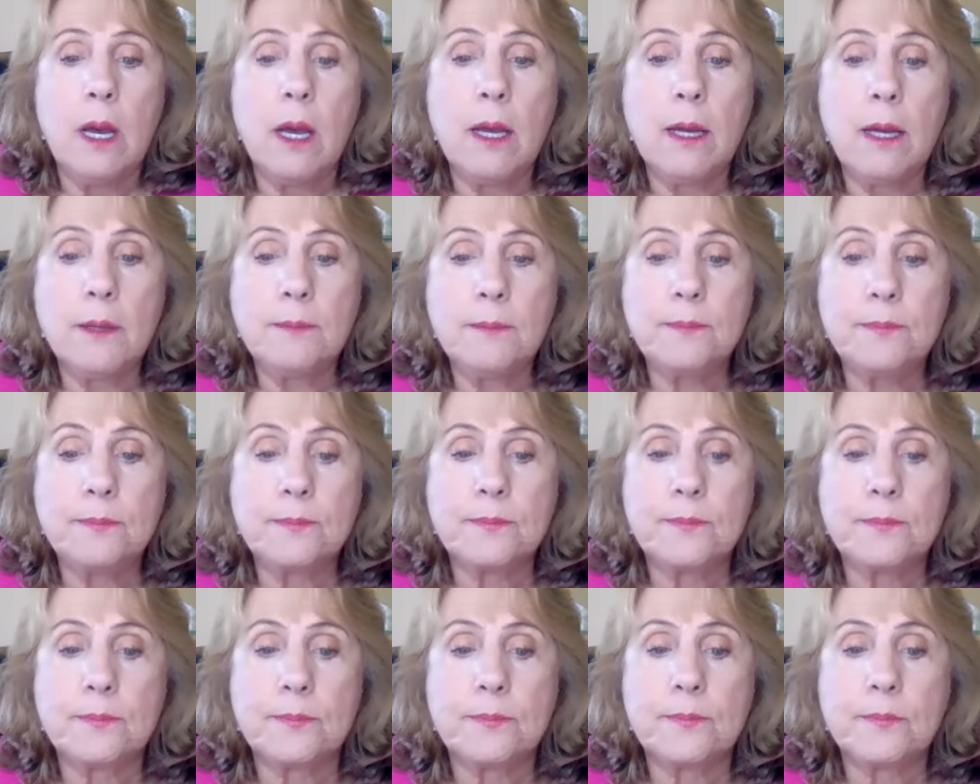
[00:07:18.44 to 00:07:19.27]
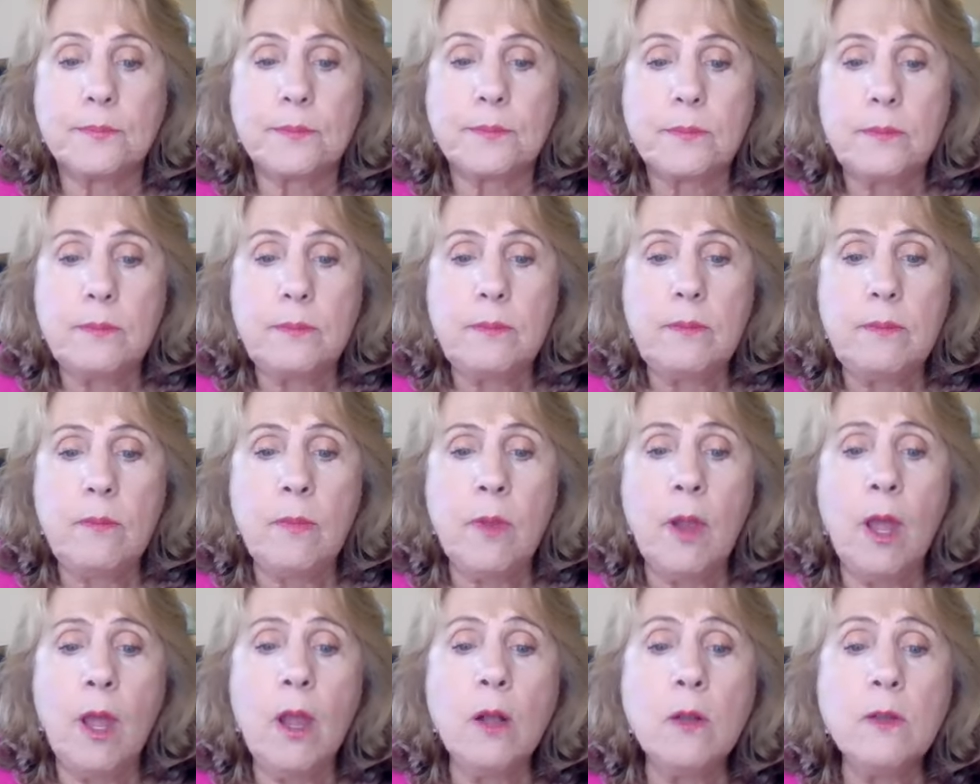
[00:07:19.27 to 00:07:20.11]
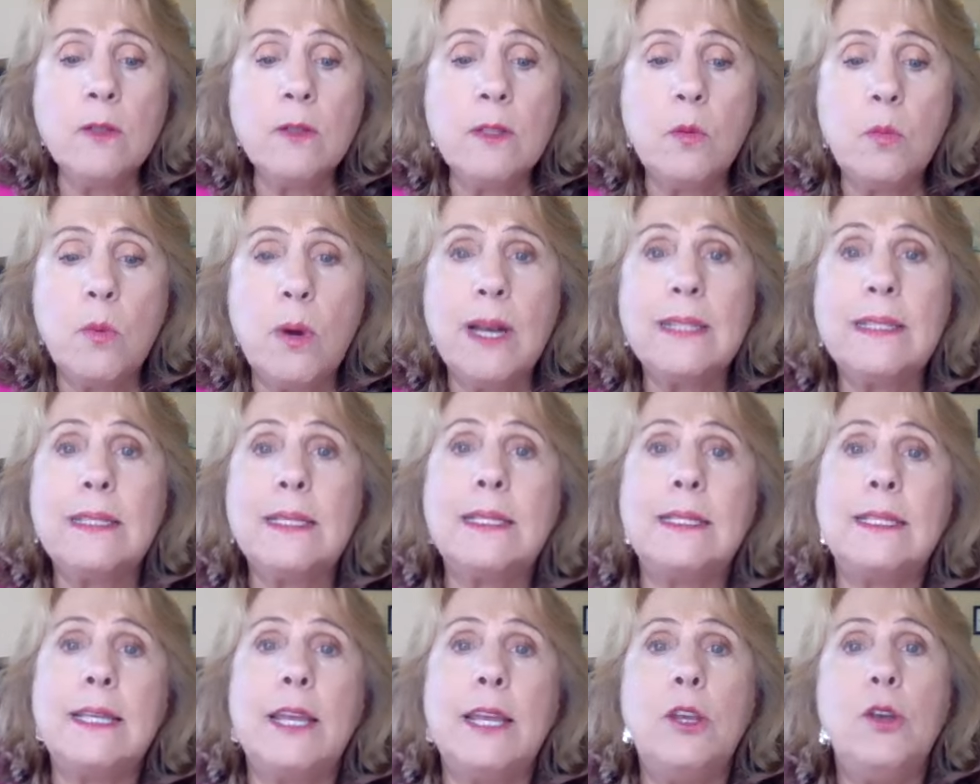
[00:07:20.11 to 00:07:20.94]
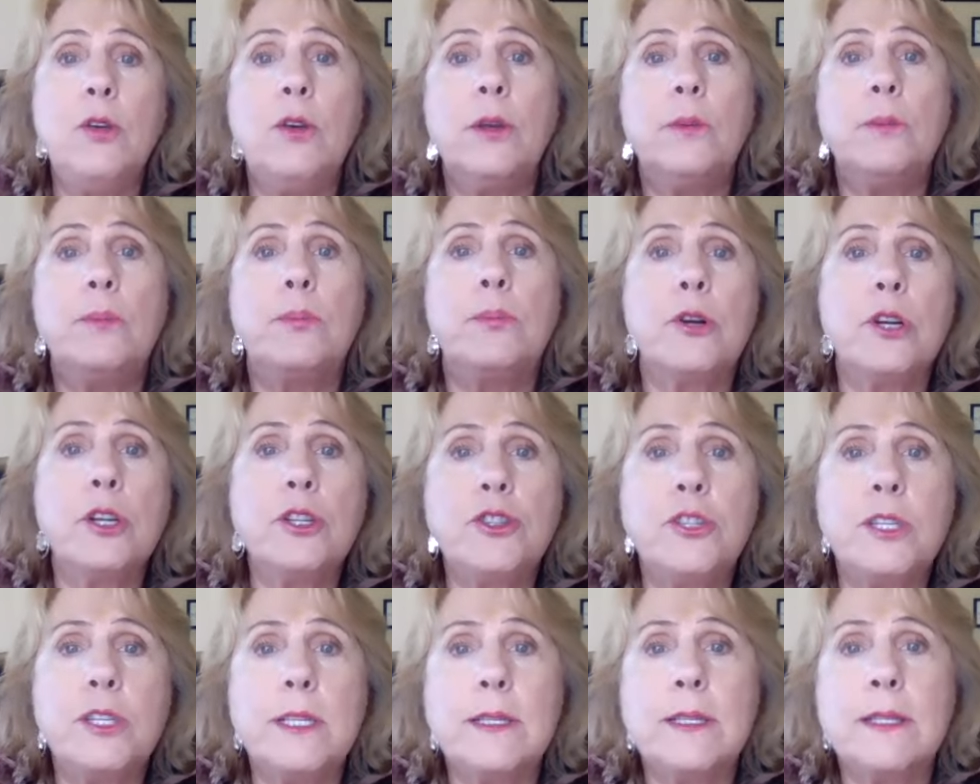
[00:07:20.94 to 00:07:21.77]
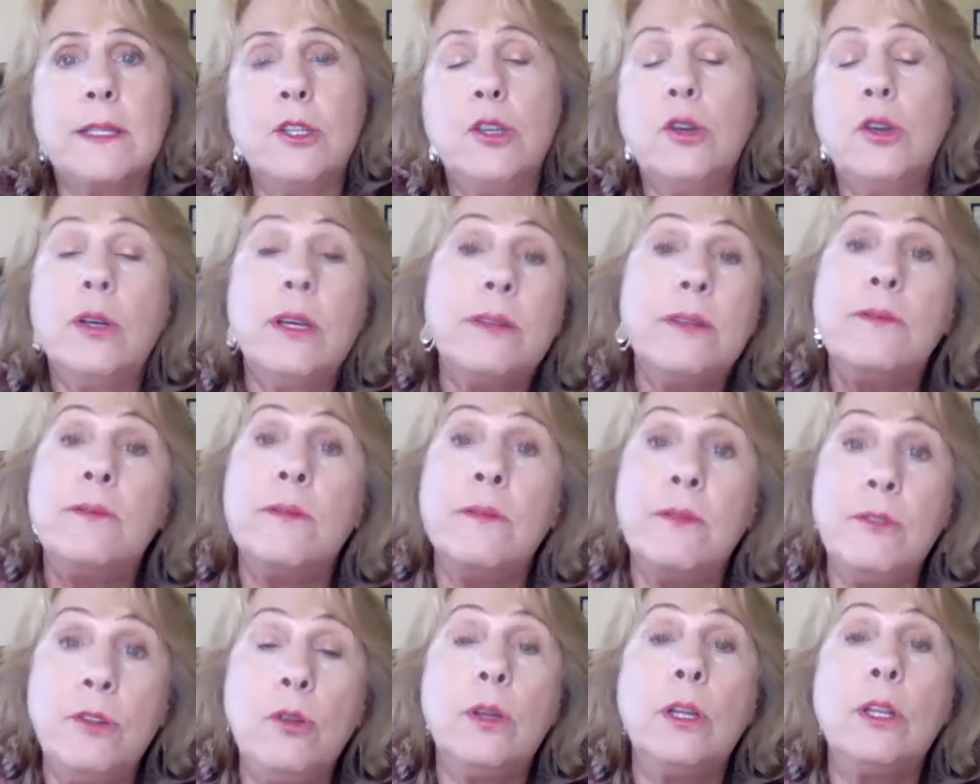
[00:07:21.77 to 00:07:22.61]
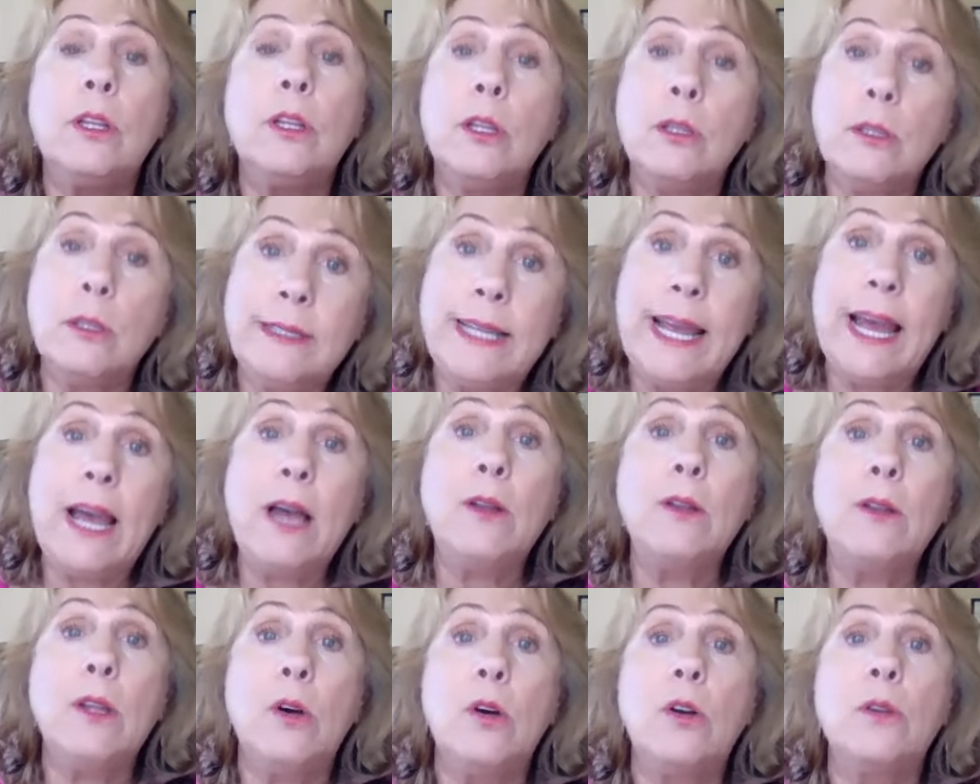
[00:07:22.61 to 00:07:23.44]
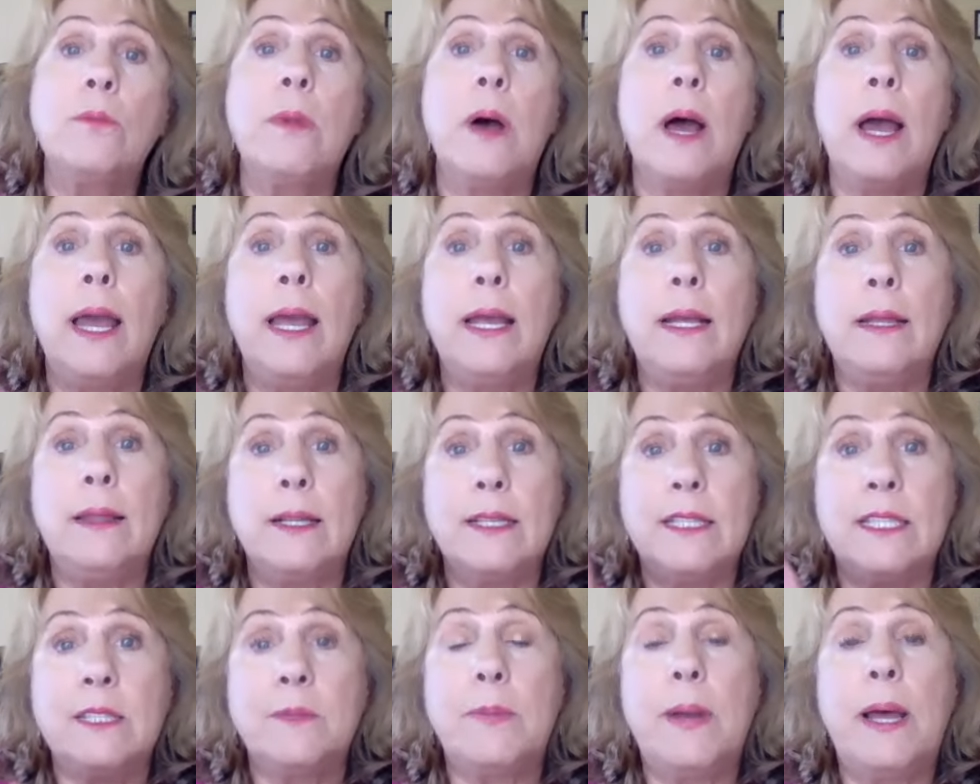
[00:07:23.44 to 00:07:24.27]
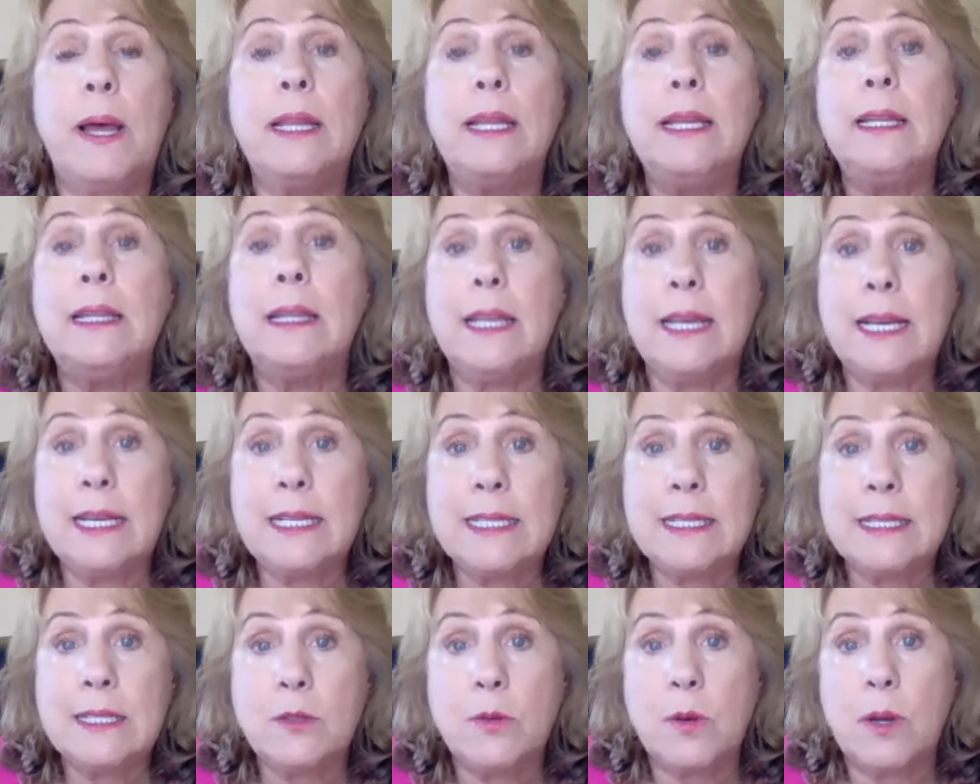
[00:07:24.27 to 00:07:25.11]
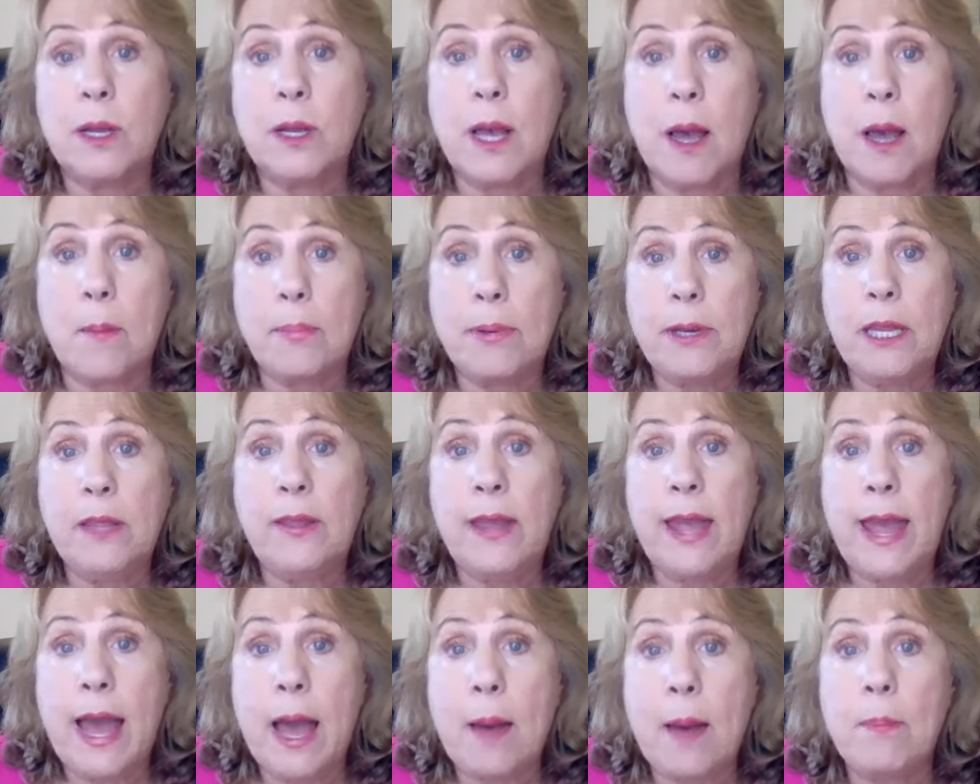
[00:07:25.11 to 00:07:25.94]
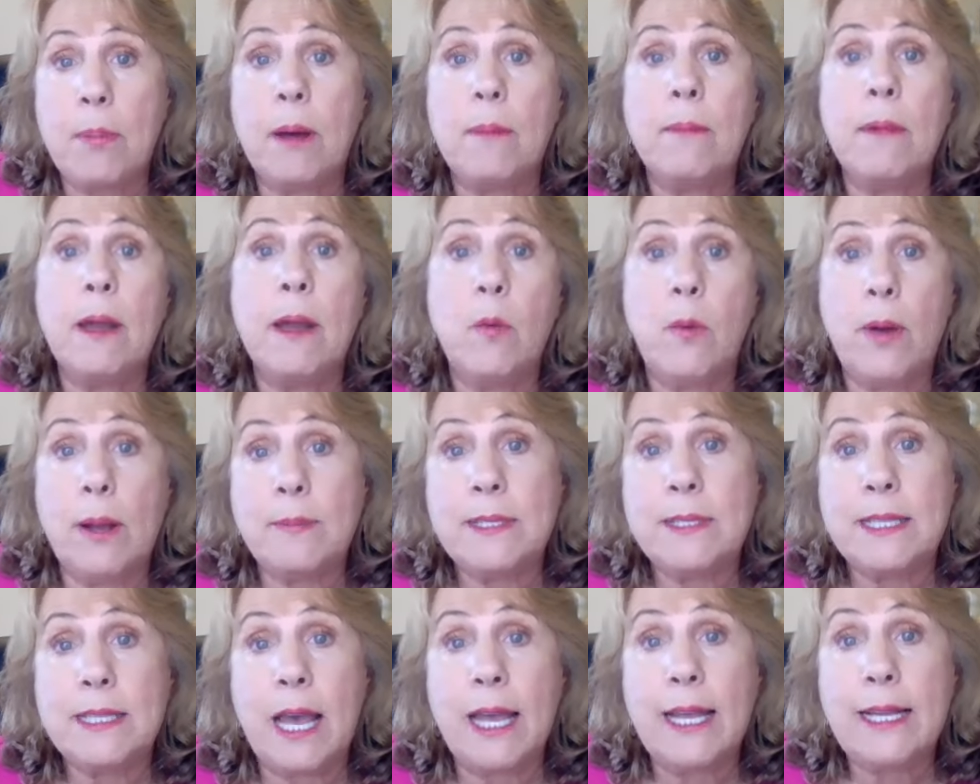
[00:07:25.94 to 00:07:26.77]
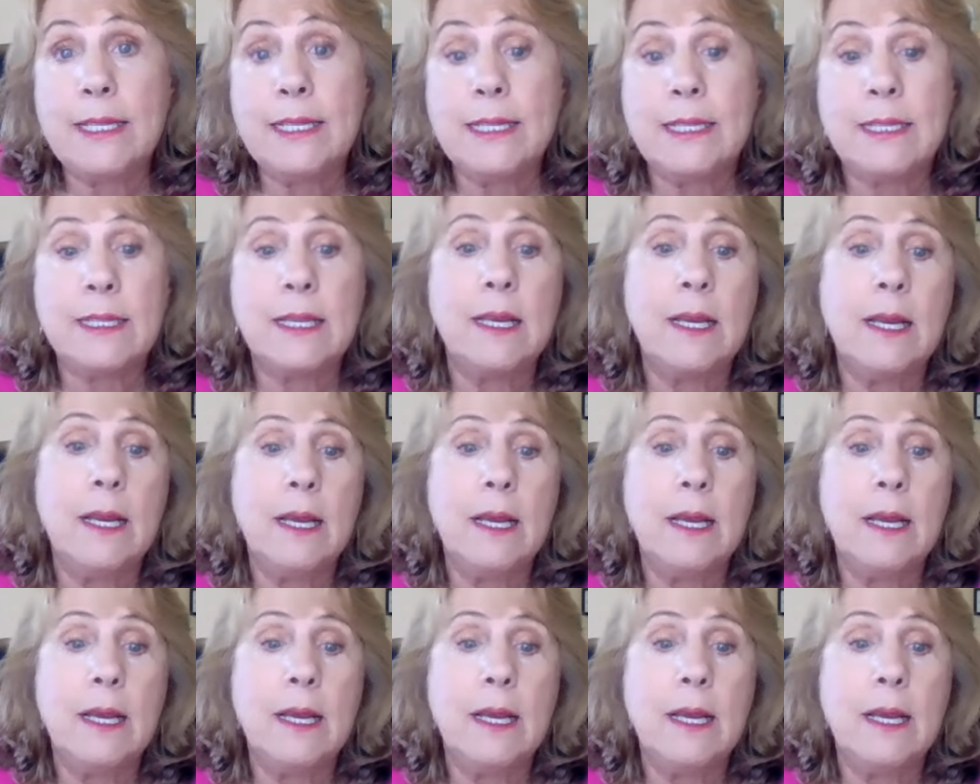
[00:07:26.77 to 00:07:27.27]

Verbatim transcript: Um, I also wanted to say you can purchase, you can you can download my the spelling list to accompany the app on my website,